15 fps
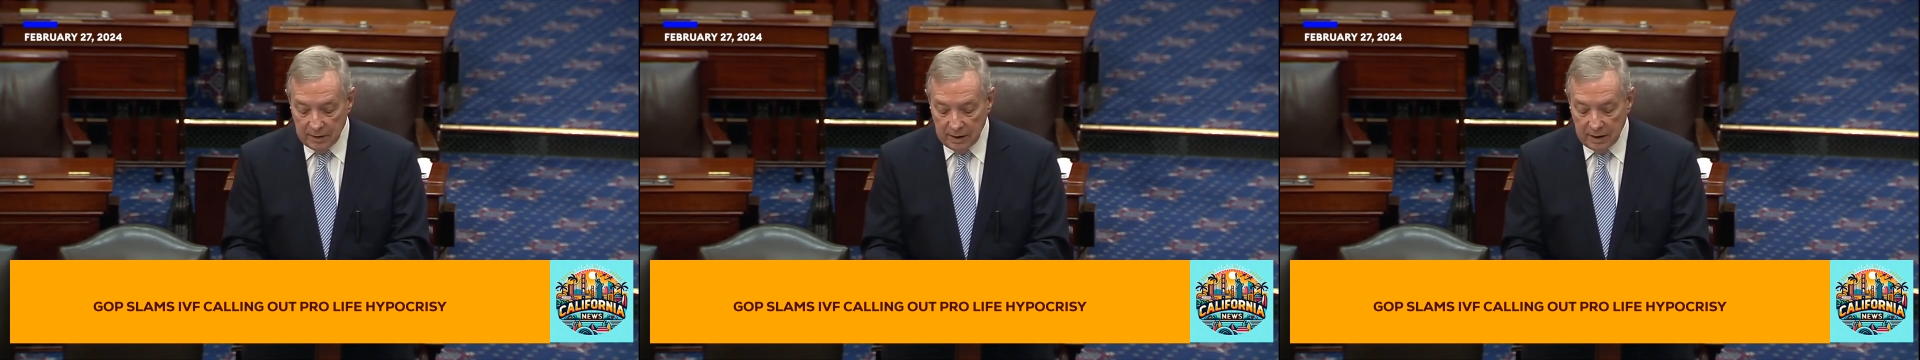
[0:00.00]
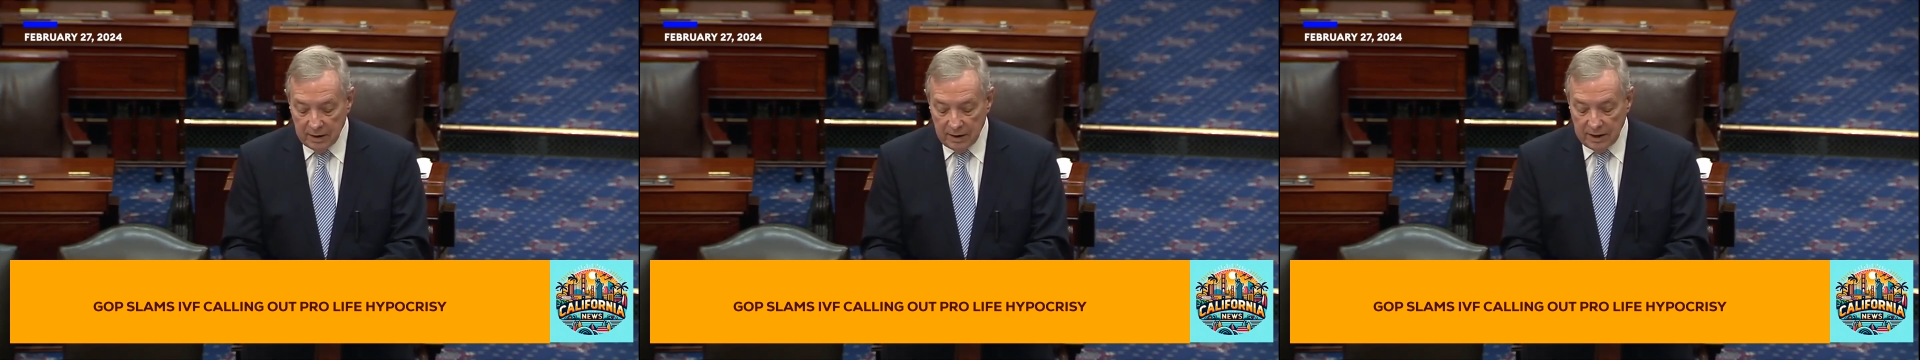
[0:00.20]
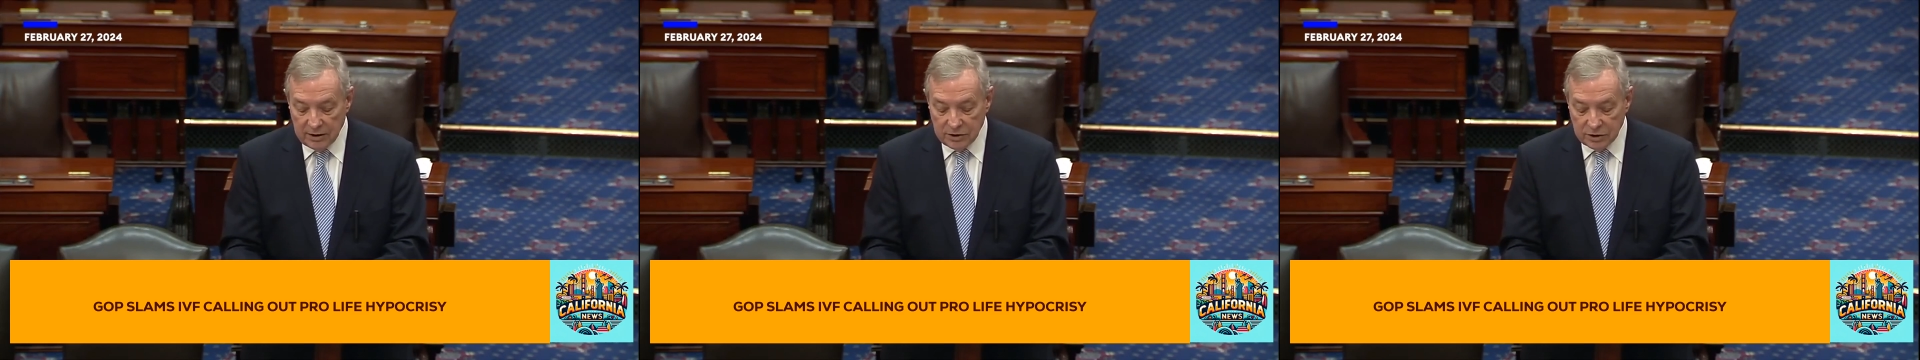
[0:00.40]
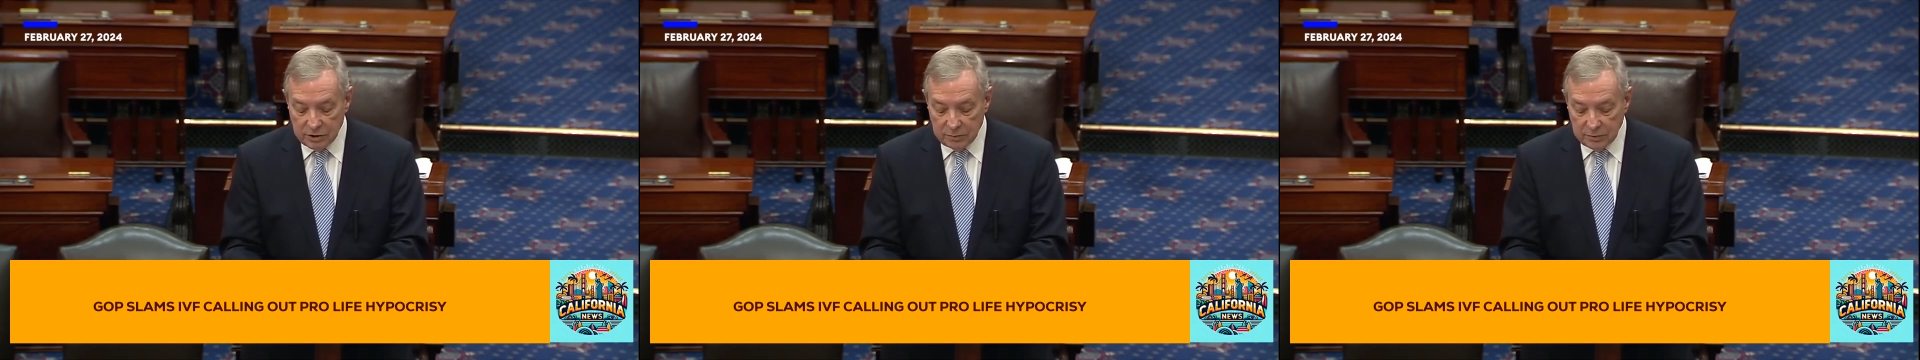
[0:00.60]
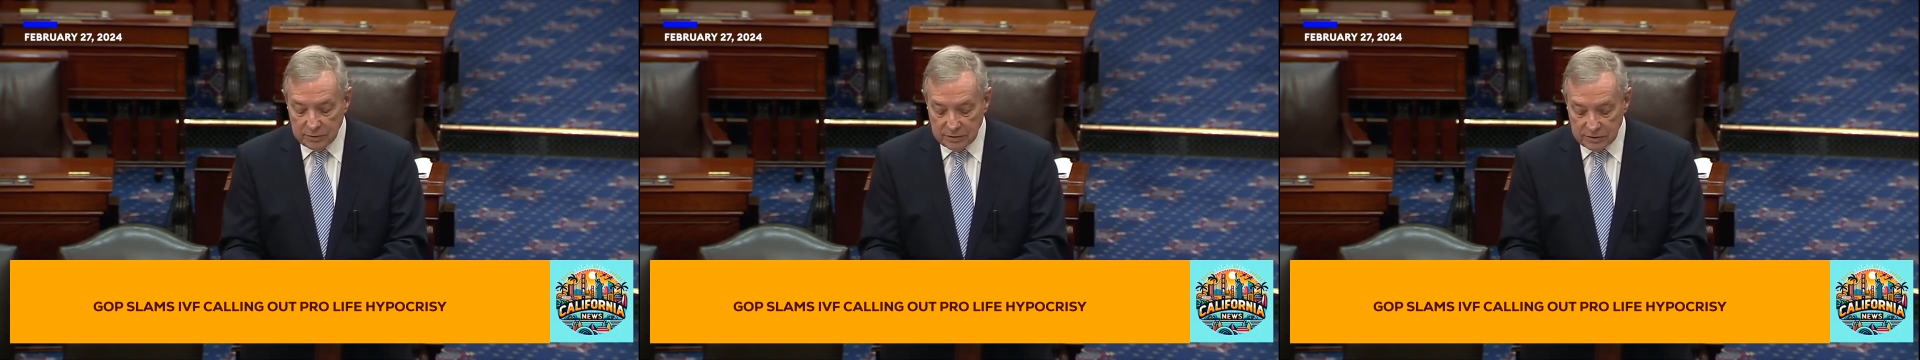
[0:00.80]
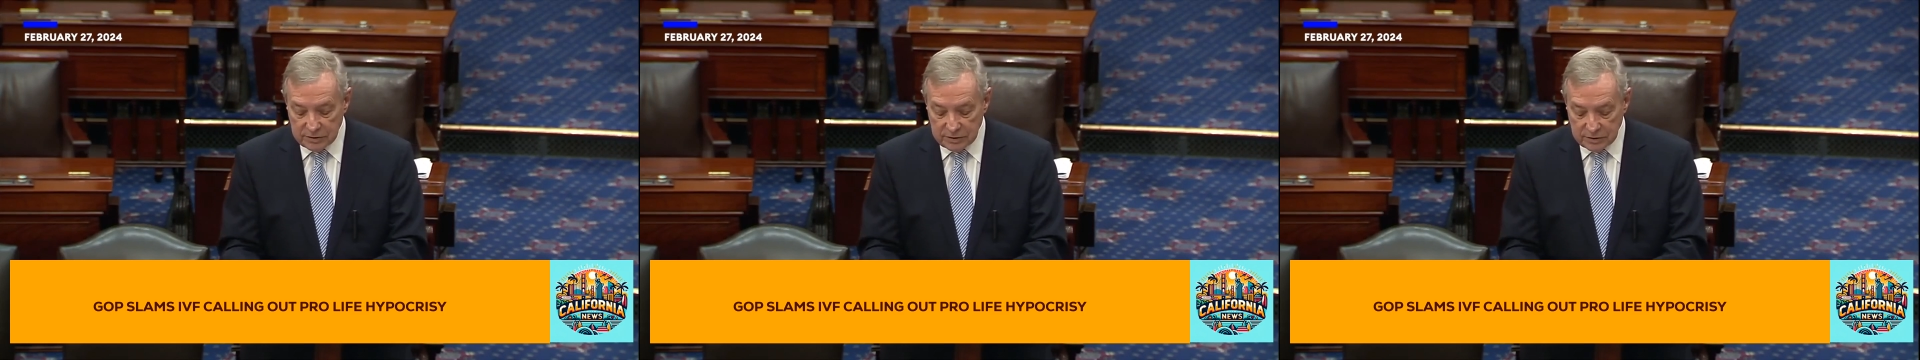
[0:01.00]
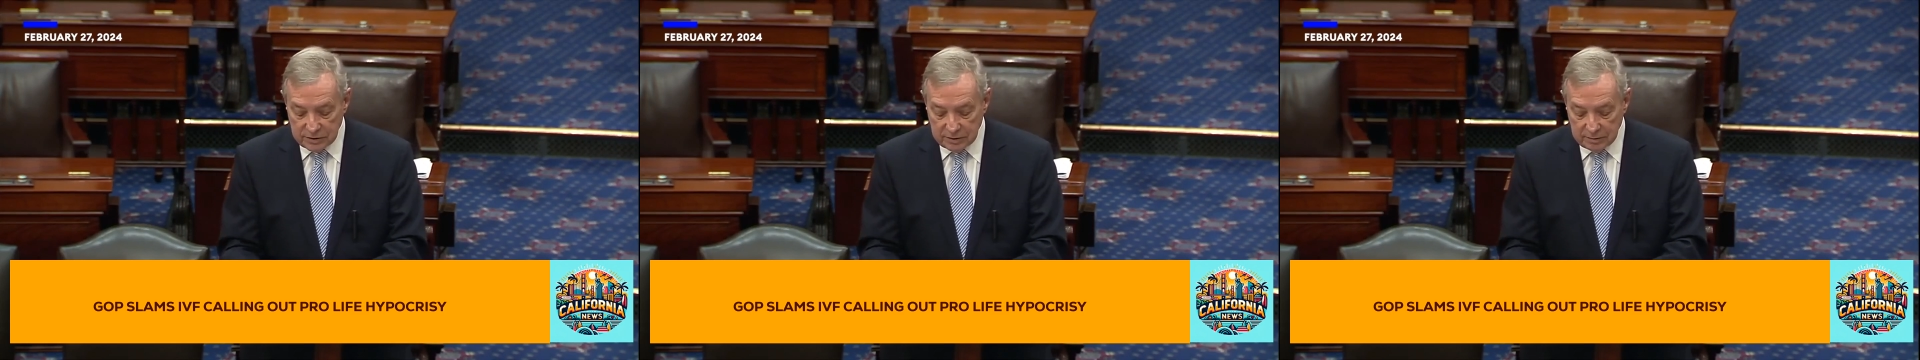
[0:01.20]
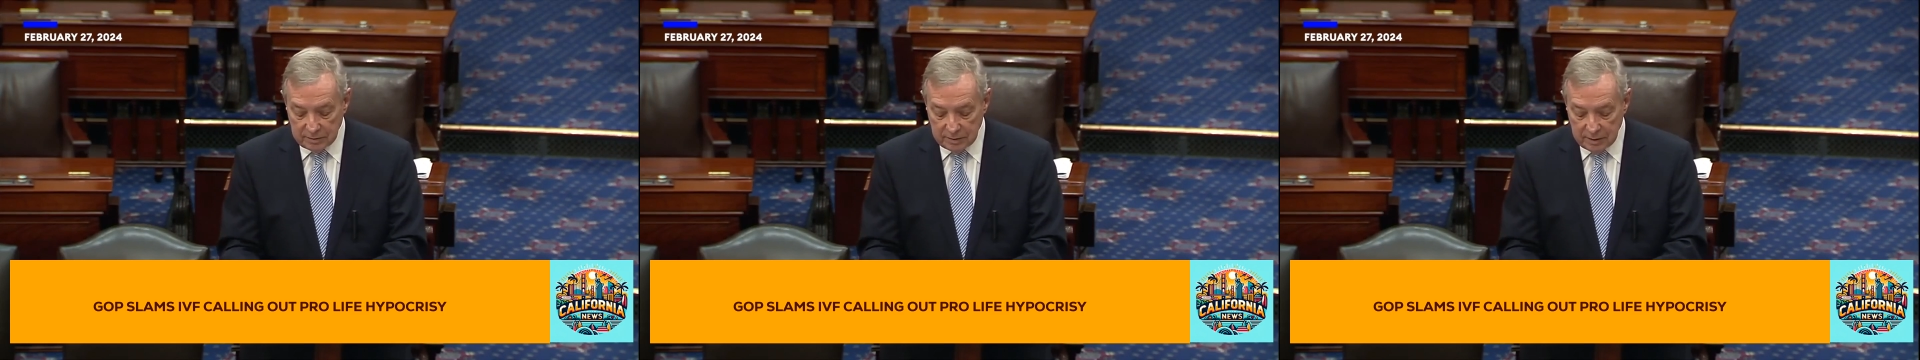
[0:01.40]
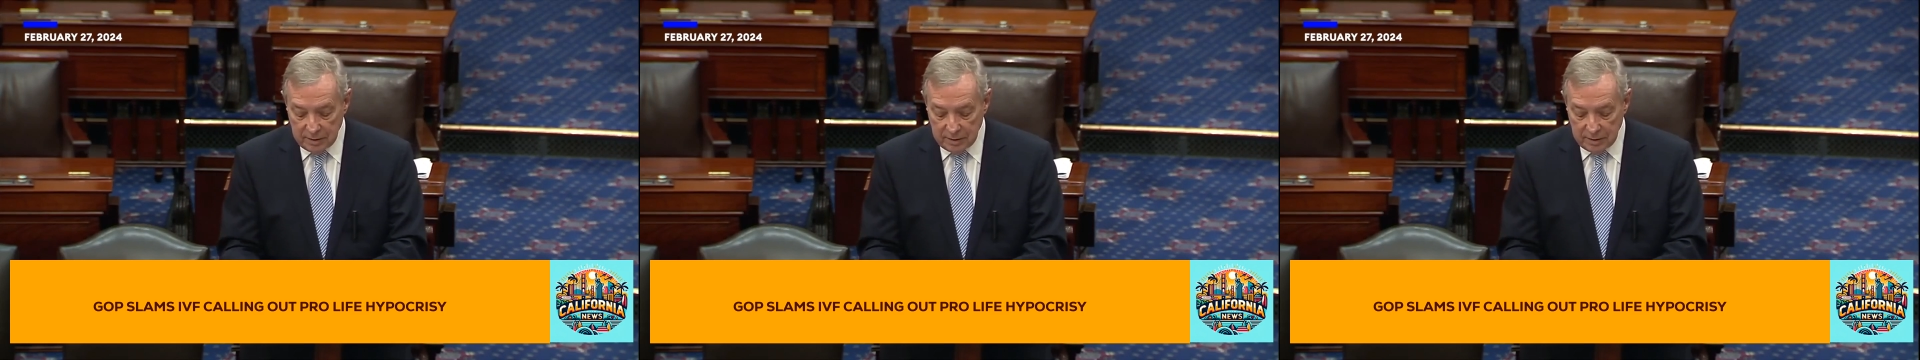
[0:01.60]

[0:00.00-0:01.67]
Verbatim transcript: in our nation's prison system.